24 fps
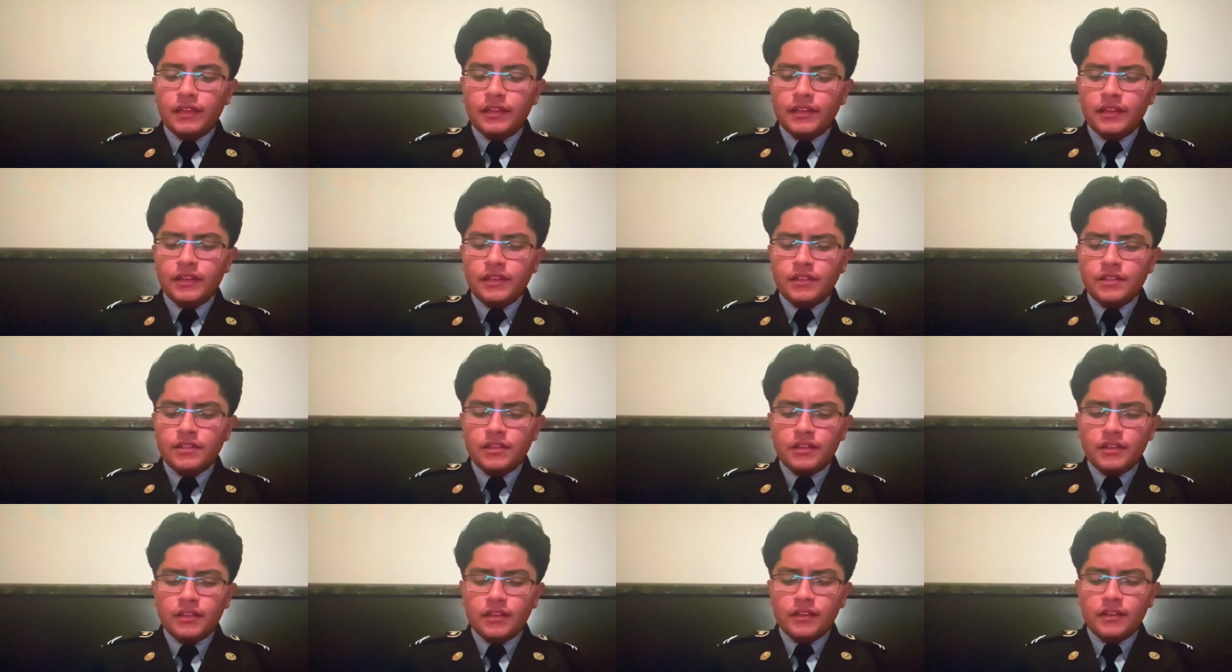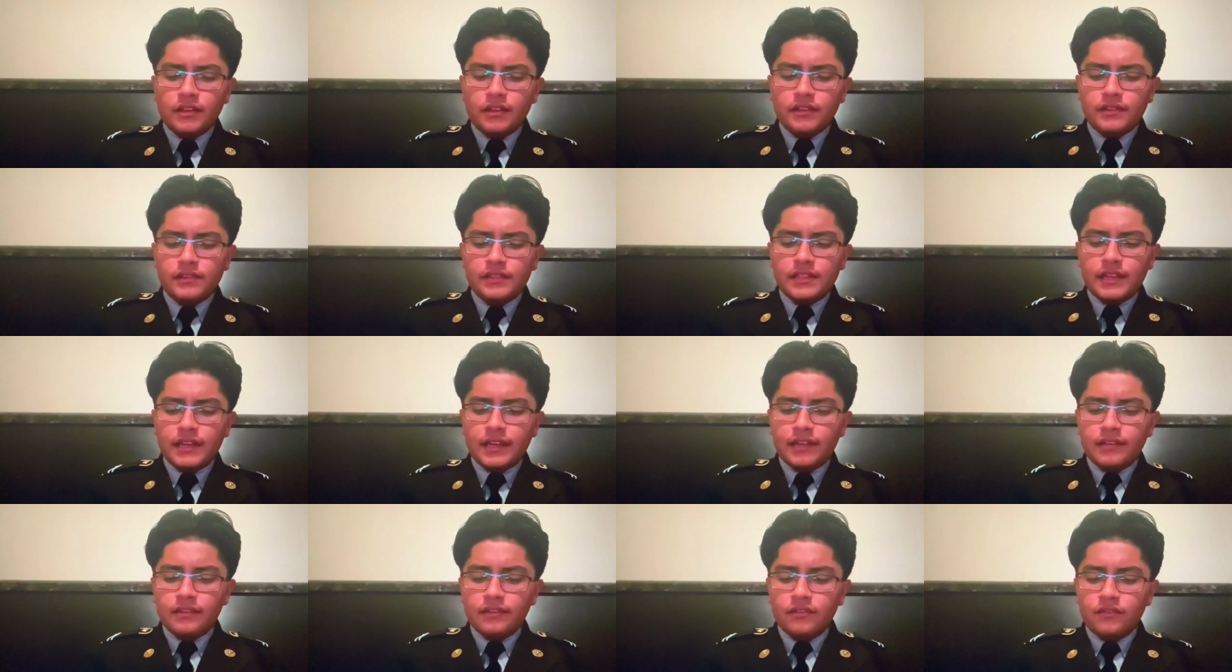and injured in the
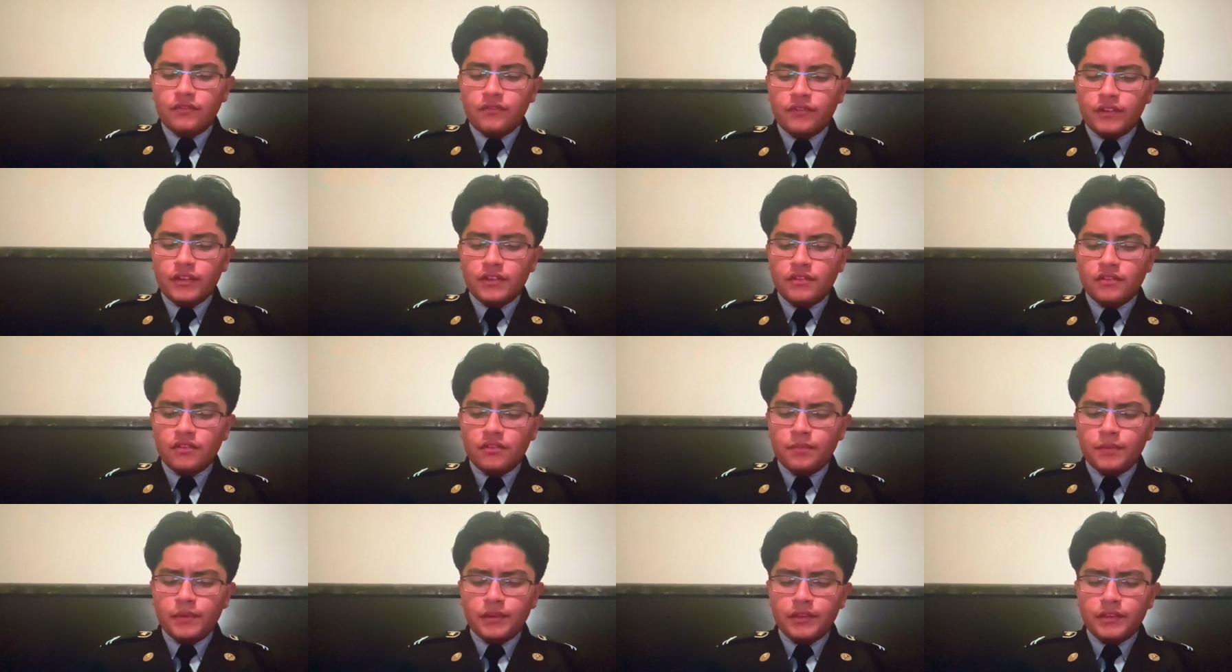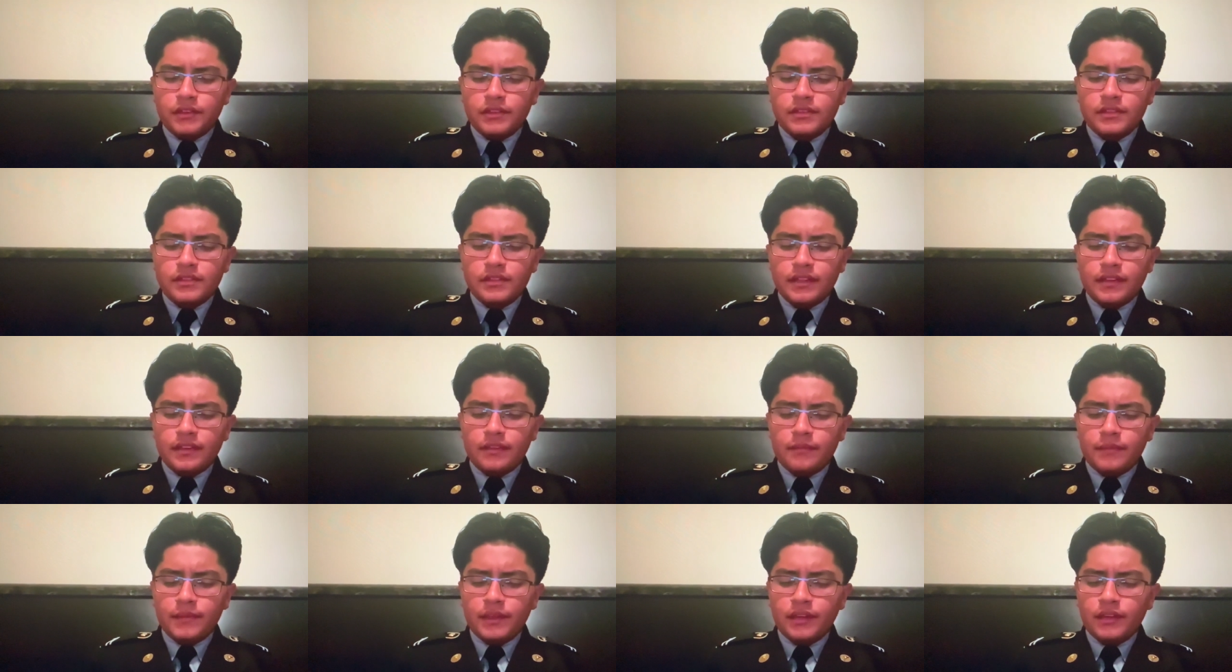attacks, first responders,
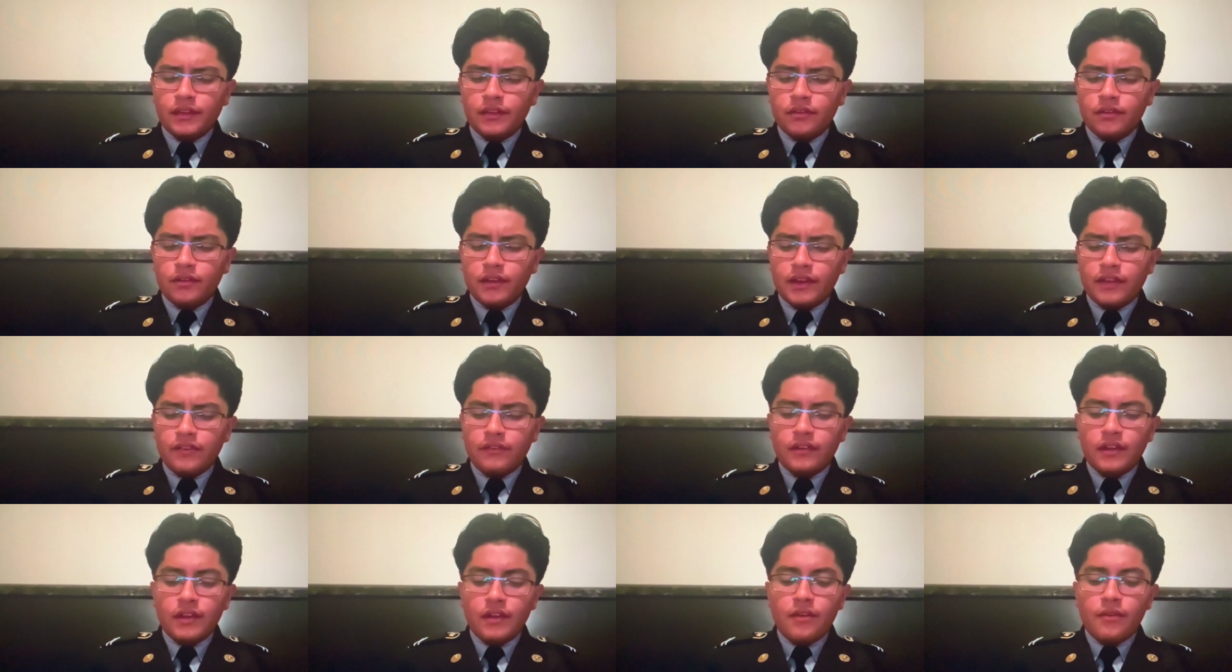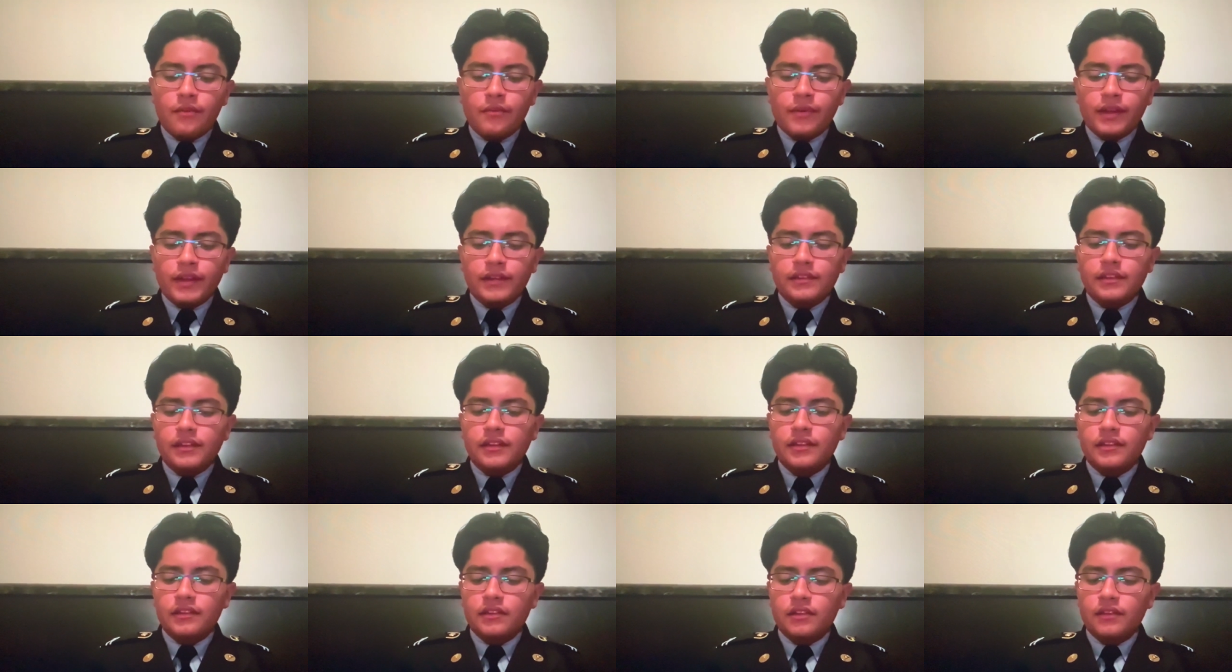and the many who have
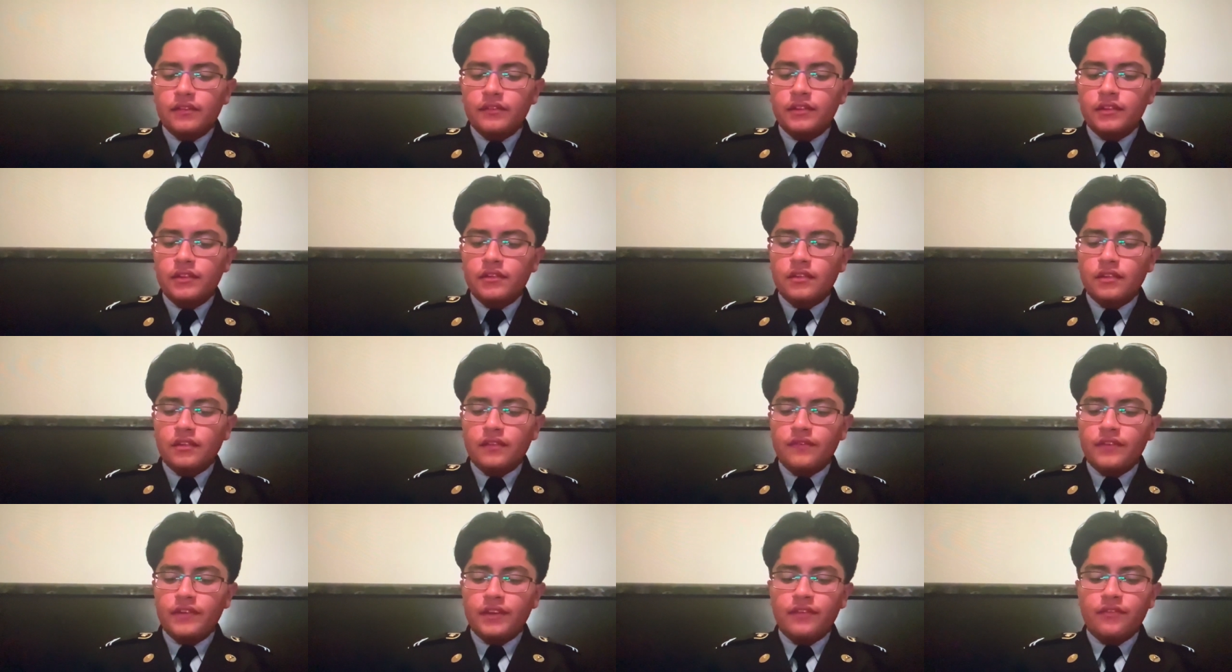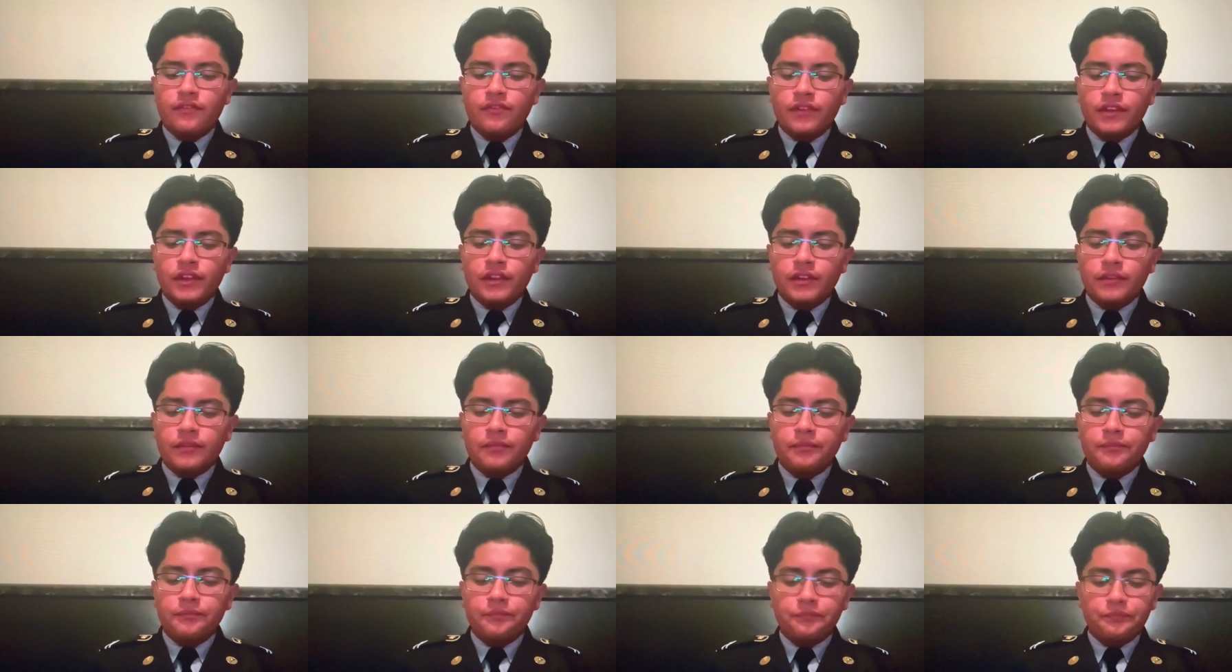risen in service to defend freedom.